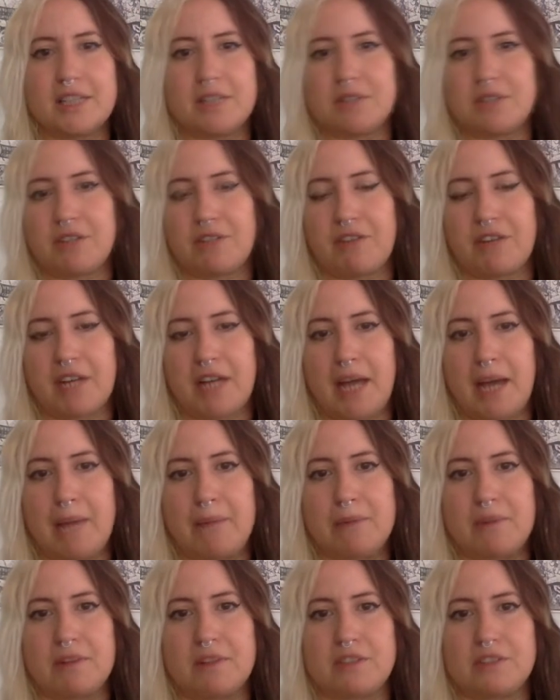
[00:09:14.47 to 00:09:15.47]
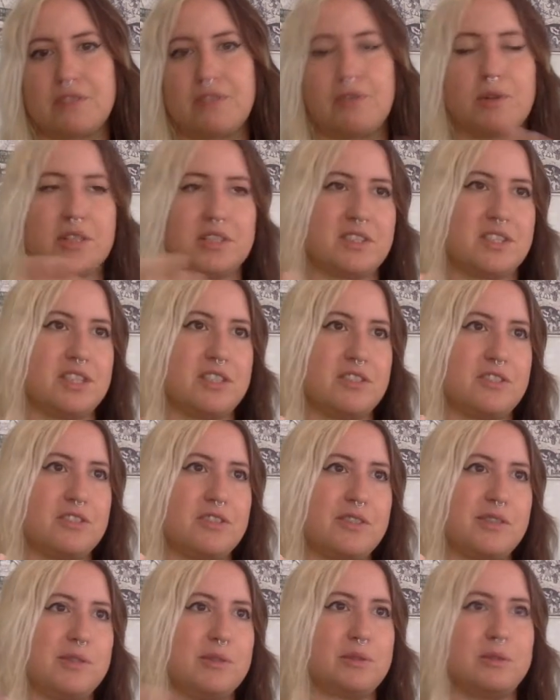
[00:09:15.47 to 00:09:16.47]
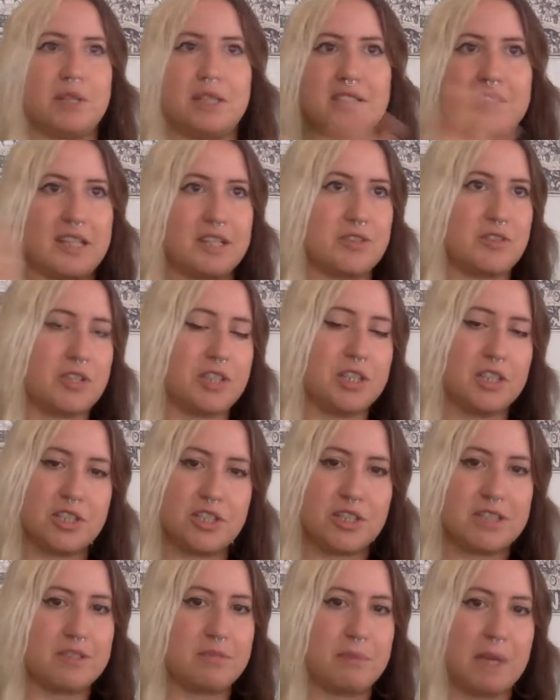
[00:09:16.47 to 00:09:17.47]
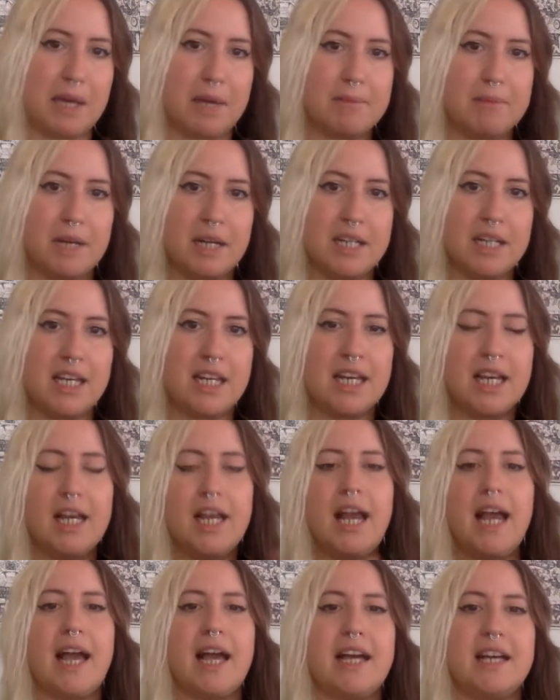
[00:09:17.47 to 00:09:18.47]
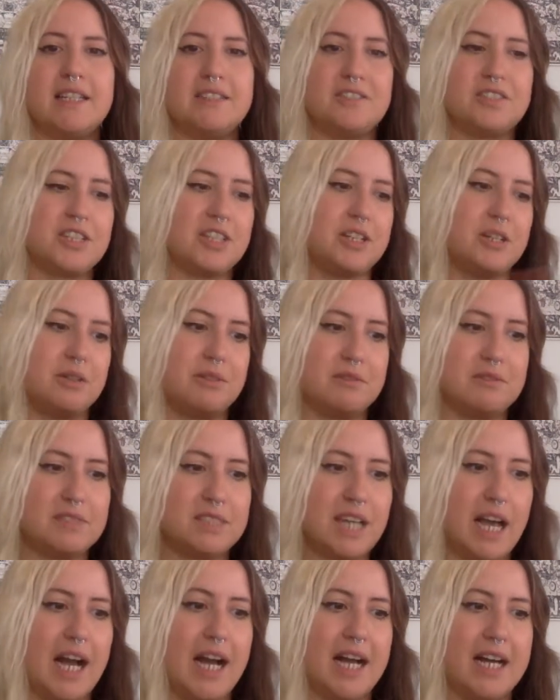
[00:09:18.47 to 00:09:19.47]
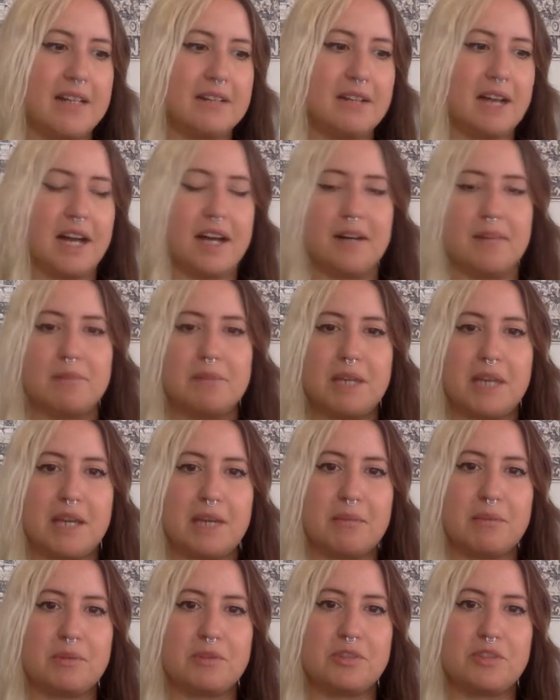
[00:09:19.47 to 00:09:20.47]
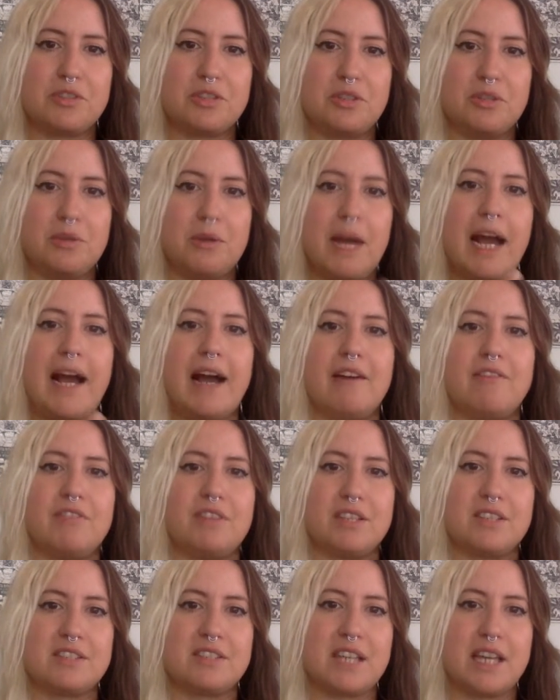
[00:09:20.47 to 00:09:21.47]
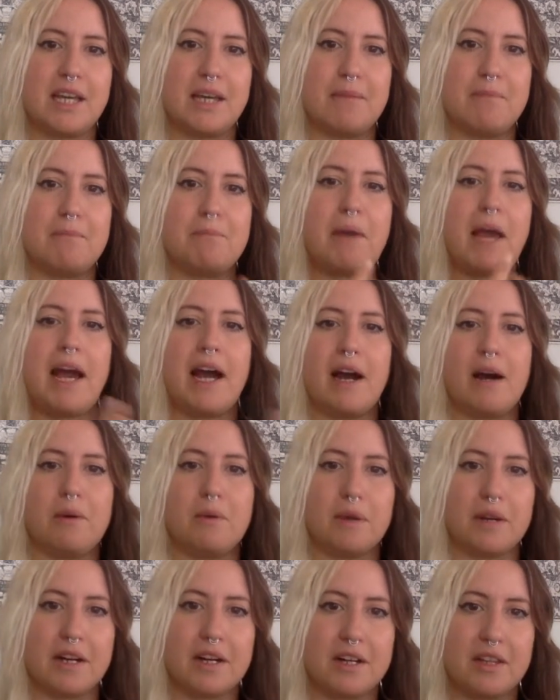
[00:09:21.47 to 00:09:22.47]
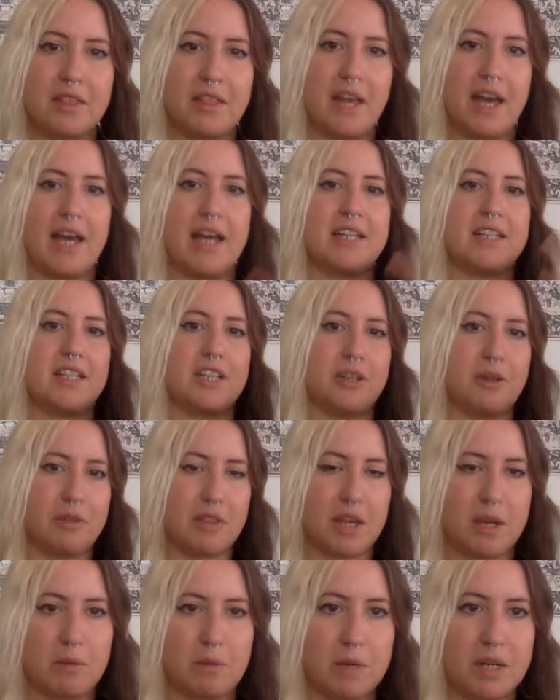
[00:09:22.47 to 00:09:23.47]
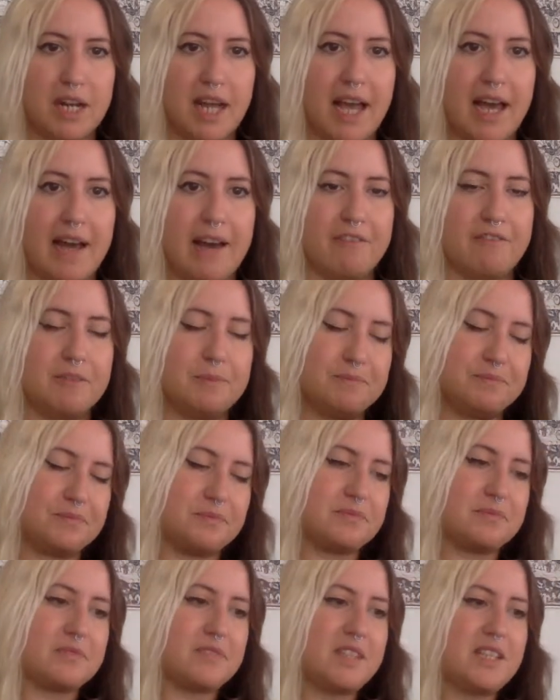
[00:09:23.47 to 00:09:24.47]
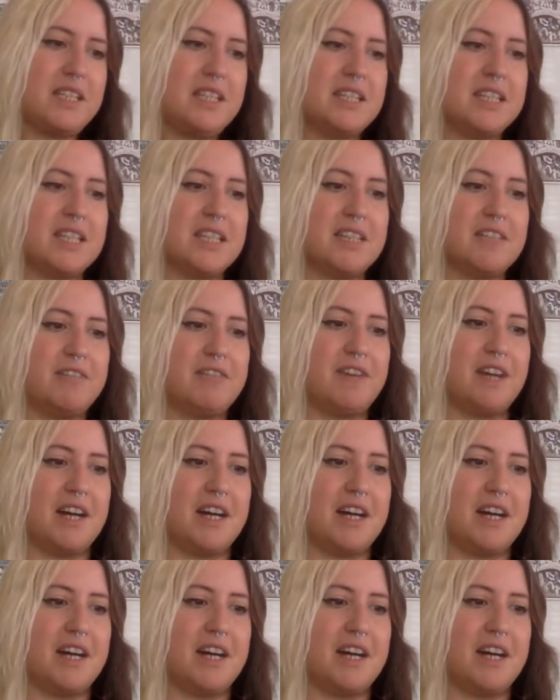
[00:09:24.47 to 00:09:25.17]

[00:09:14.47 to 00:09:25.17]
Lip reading: different capitalist forces to essentially just make money and, not be able to have the same power that, they would have if